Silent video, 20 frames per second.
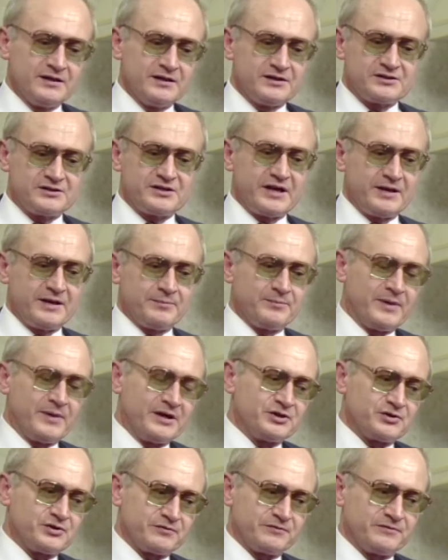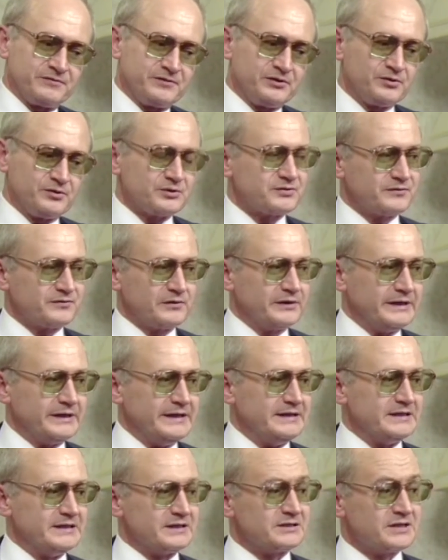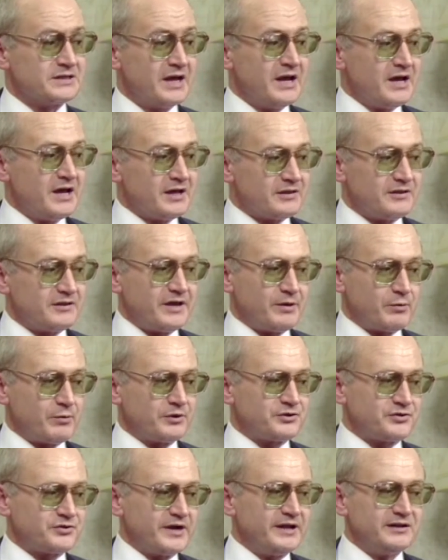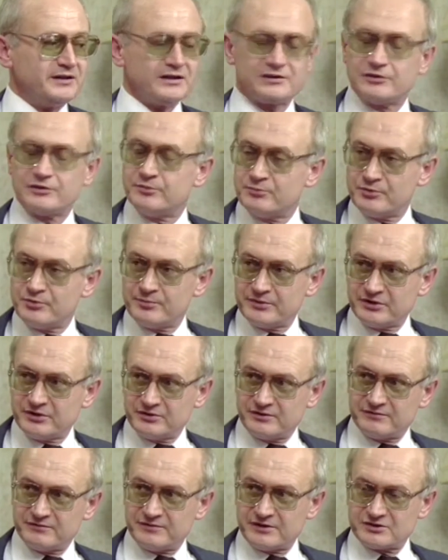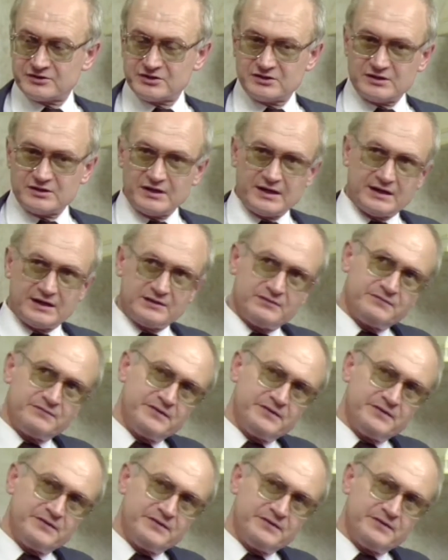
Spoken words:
the same bunch of useful idiots. They were trained at Lumumba University and